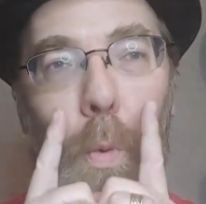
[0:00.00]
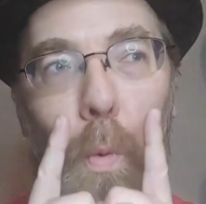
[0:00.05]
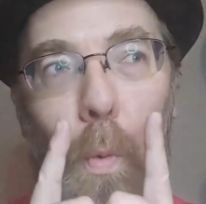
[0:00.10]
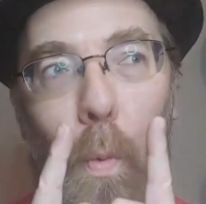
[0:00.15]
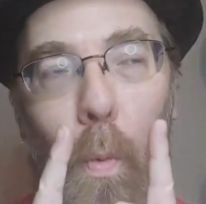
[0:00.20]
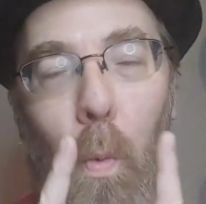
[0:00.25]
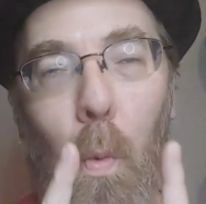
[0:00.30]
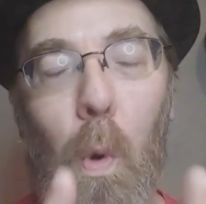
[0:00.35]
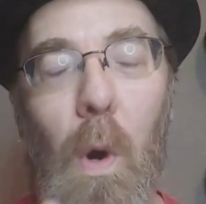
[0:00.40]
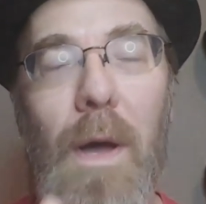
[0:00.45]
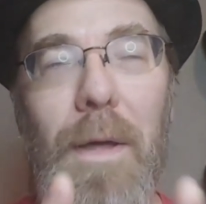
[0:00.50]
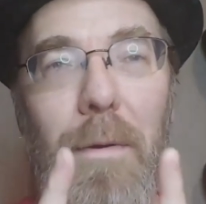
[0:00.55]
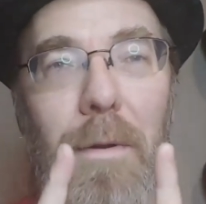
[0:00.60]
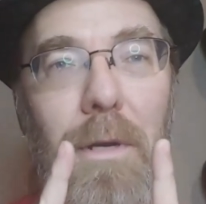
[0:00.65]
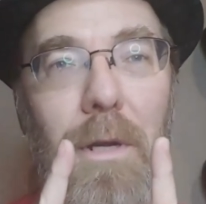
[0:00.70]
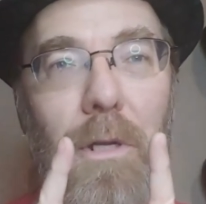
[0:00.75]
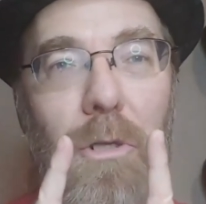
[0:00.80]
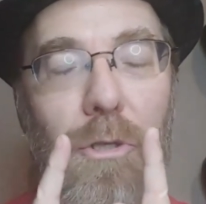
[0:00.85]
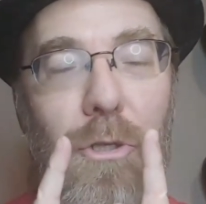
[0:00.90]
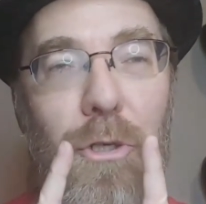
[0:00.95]
What
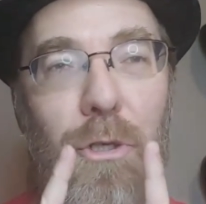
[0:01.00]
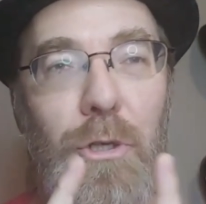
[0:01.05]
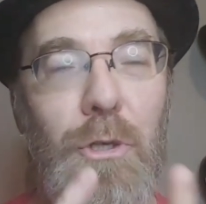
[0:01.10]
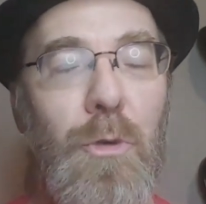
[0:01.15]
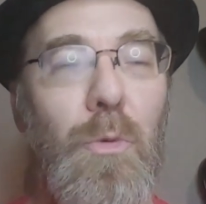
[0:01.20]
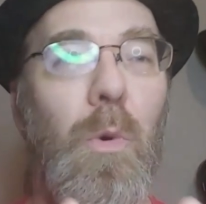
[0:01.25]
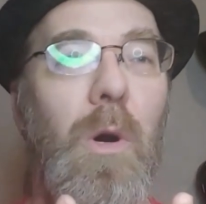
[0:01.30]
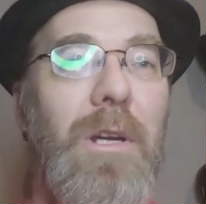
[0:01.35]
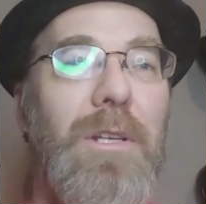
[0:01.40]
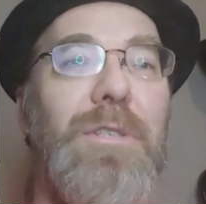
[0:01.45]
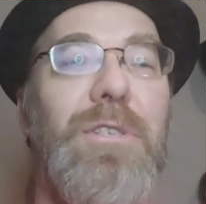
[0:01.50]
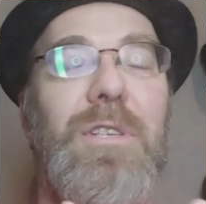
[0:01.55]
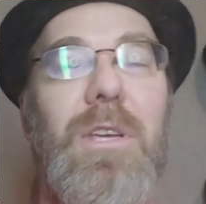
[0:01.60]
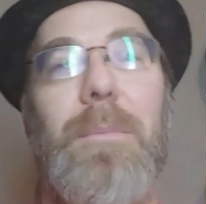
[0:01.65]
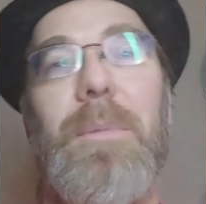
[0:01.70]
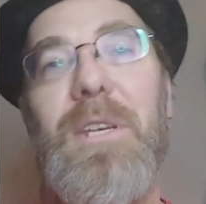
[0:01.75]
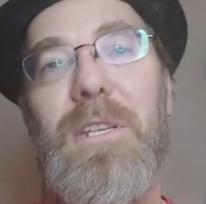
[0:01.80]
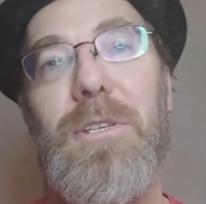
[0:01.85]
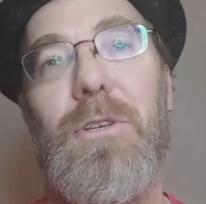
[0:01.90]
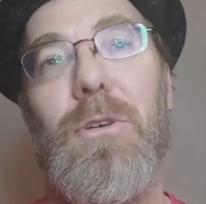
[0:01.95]
do you want to see
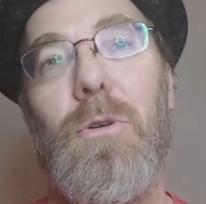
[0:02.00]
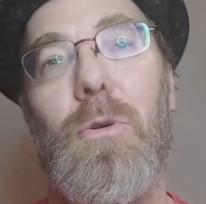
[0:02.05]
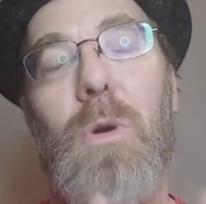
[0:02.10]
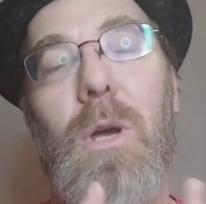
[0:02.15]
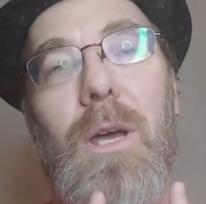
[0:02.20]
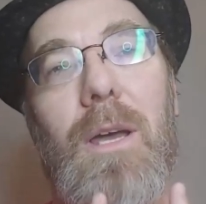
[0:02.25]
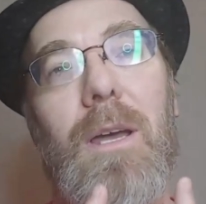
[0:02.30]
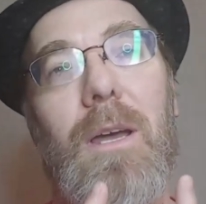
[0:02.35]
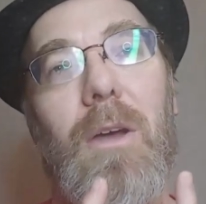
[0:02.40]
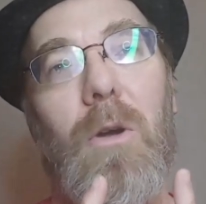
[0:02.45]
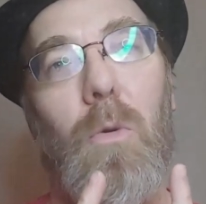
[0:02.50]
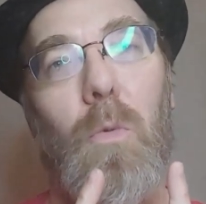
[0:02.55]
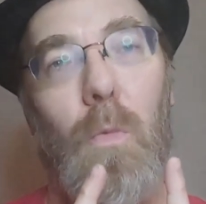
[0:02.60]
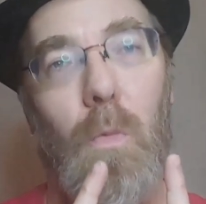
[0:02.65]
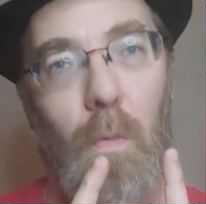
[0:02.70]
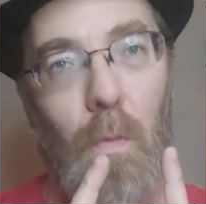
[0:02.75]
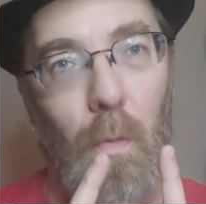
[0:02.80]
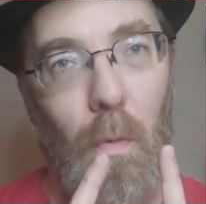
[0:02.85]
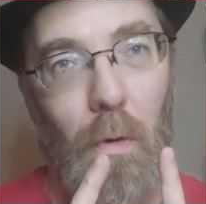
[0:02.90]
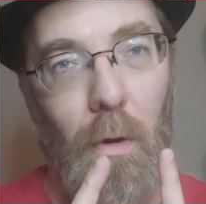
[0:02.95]
me do
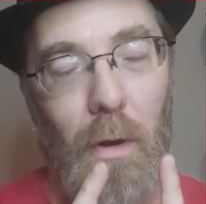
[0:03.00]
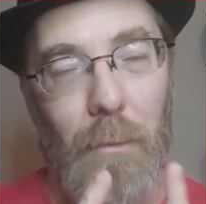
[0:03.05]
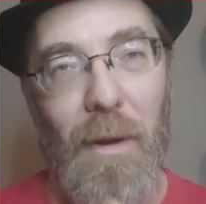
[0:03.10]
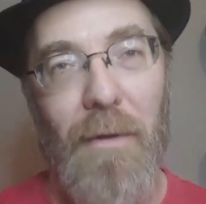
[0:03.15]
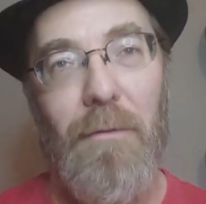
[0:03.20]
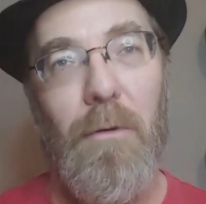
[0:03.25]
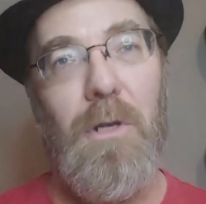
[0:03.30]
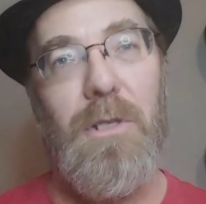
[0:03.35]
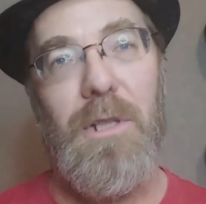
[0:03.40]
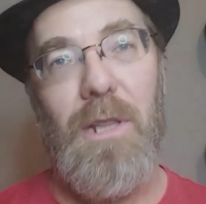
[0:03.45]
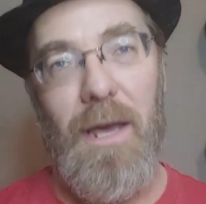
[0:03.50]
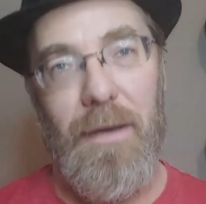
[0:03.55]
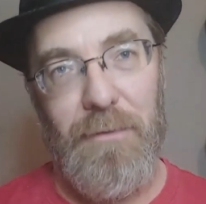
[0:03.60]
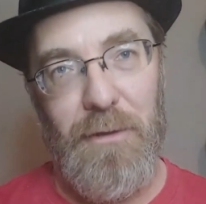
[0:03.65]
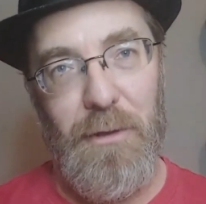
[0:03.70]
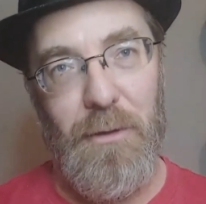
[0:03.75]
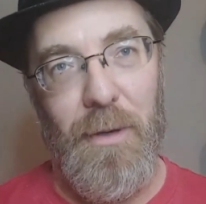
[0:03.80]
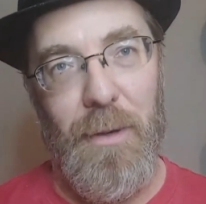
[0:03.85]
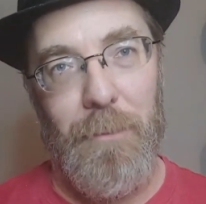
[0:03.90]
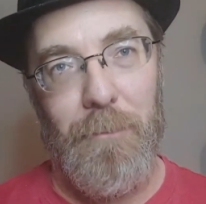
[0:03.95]
on my first live
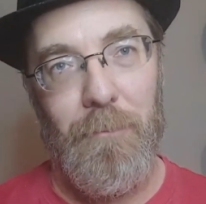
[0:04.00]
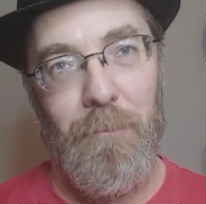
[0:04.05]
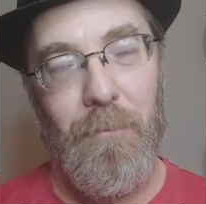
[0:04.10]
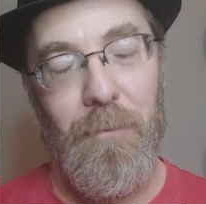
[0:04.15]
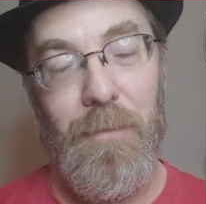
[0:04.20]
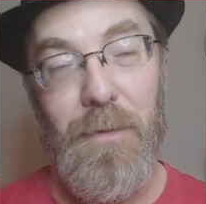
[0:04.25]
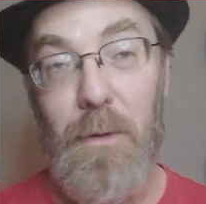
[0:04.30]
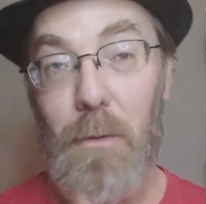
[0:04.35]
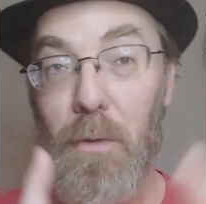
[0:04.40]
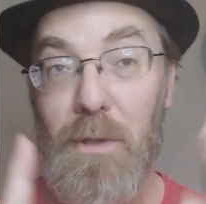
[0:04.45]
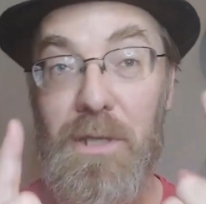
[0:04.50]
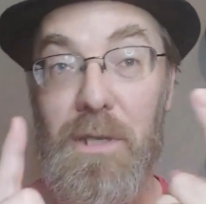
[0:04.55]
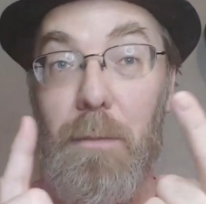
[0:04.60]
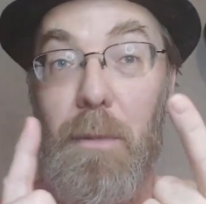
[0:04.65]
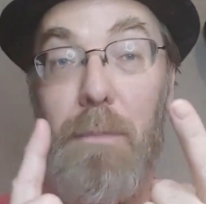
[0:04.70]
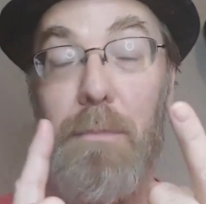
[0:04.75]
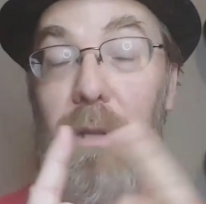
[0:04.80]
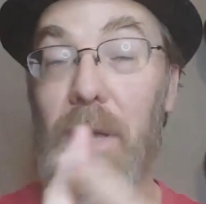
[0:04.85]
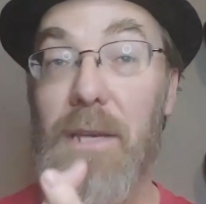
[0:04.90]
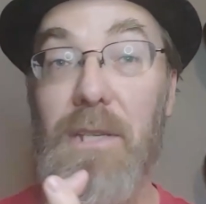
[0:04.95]
stream? You want to see me
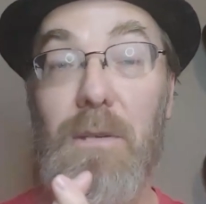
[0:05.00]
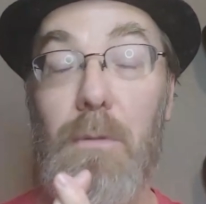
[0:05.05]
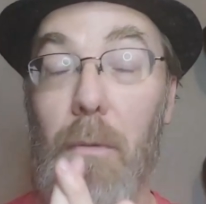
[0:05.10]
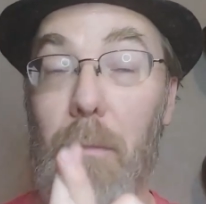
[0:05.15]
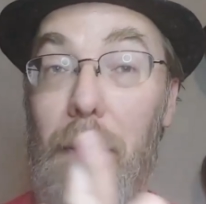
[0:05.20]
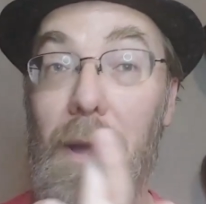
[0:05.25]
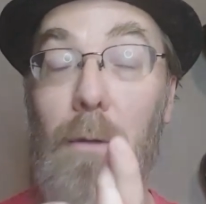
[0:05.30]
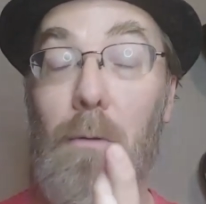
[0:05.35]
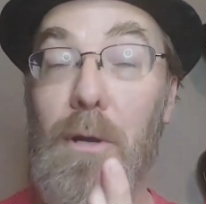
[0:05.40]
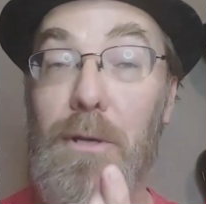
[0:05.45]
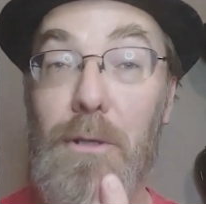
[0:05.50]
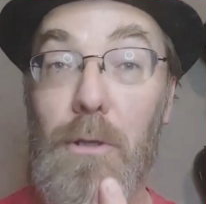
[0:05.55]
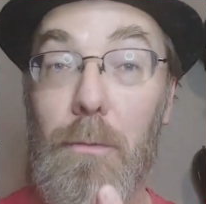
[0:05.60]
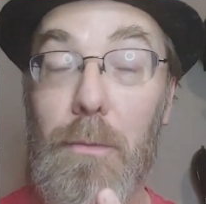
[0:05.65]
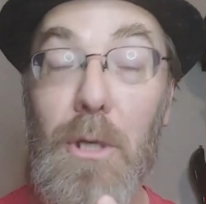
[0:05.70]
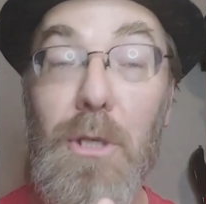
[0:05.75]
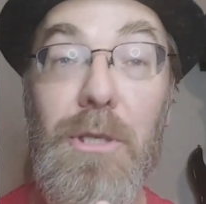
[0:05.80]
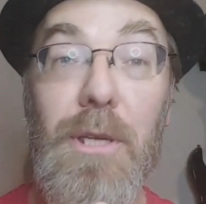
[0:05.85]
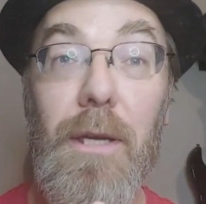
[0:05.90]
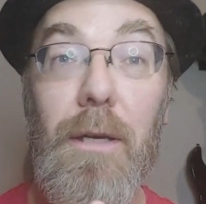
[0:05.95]
play some of my original
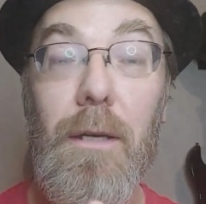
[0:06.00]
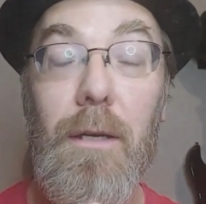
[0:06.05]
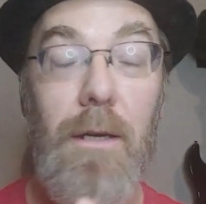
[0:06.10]
music?